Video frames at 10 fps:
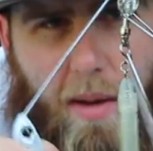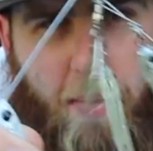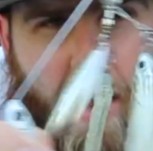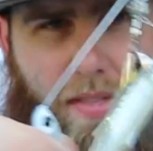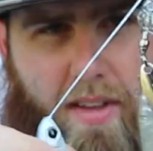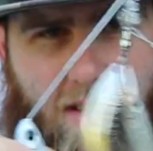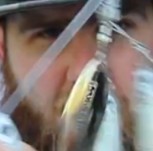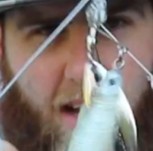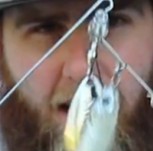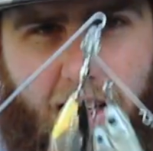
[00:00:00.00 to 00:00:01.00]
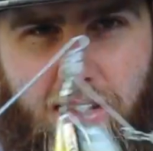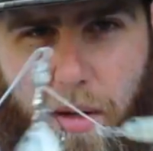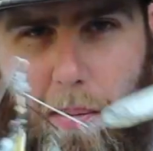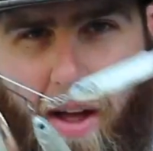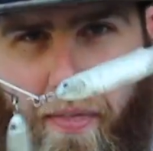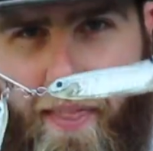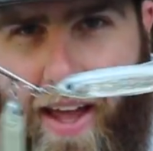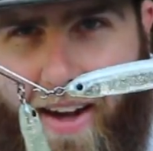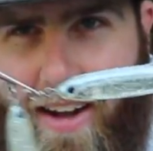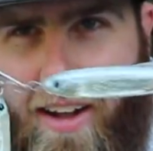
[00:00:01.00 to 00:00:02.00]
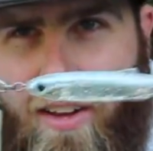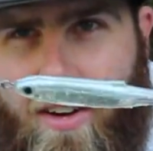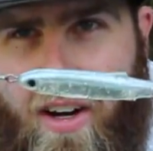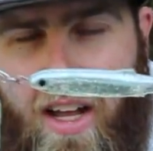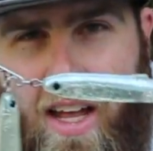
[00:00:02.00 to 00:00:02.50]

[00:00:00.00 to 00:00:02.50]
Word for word: about this size, about that color.